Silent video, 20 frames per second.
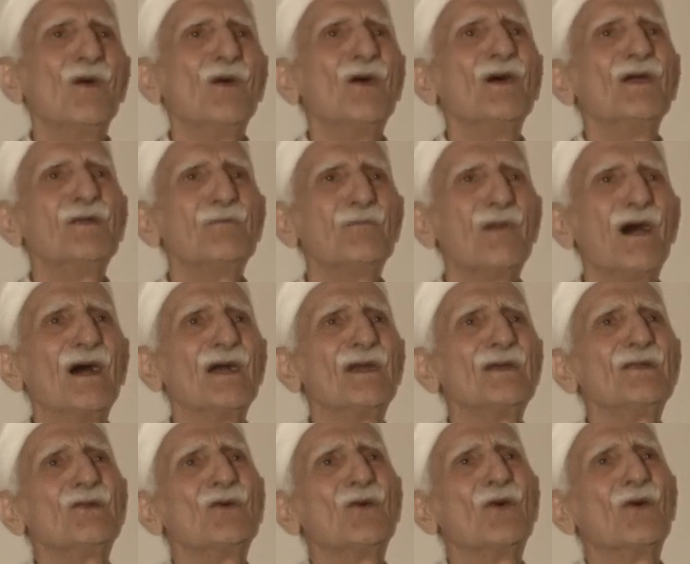in
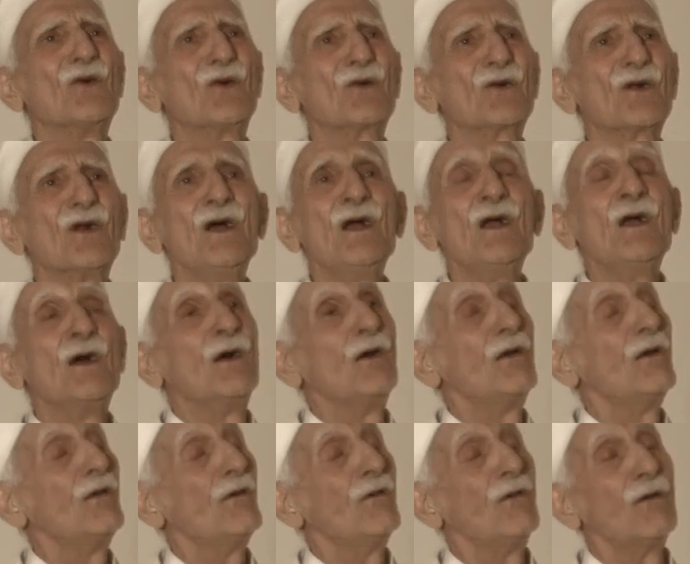mind, or
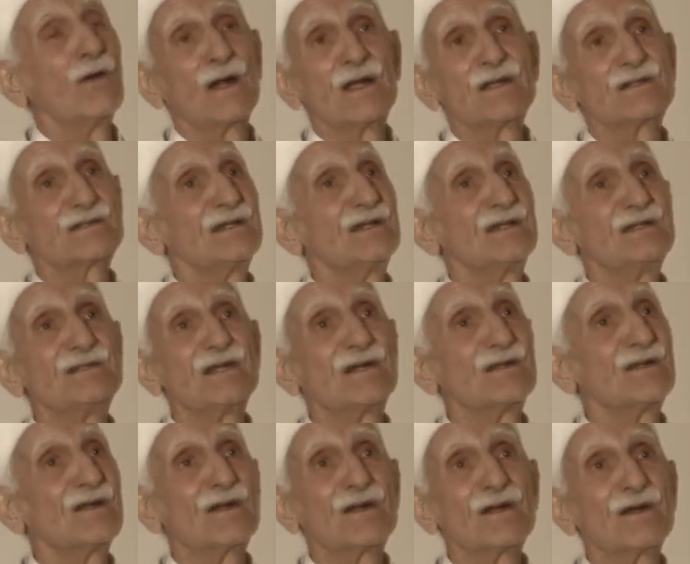as a
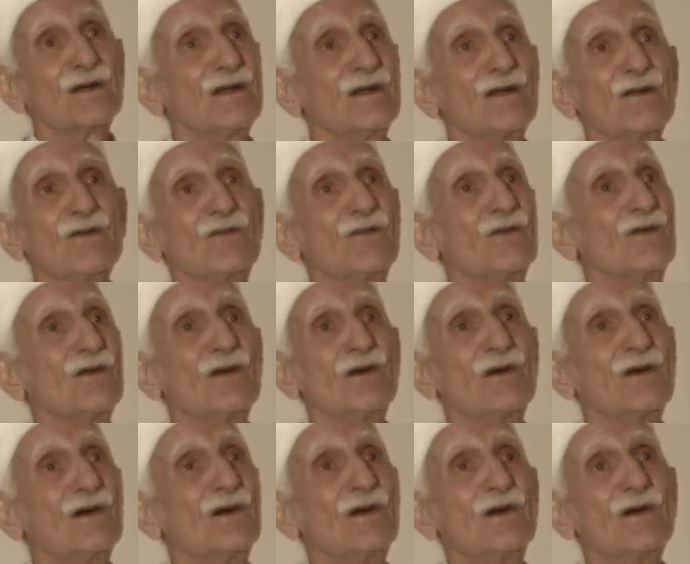general
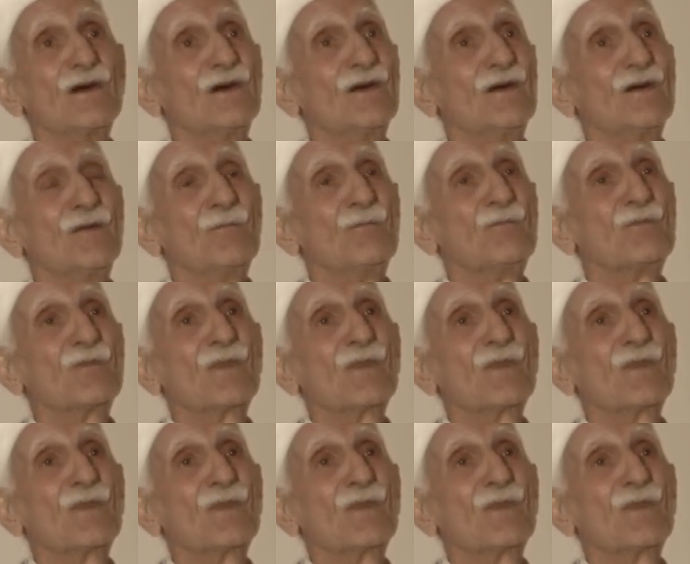for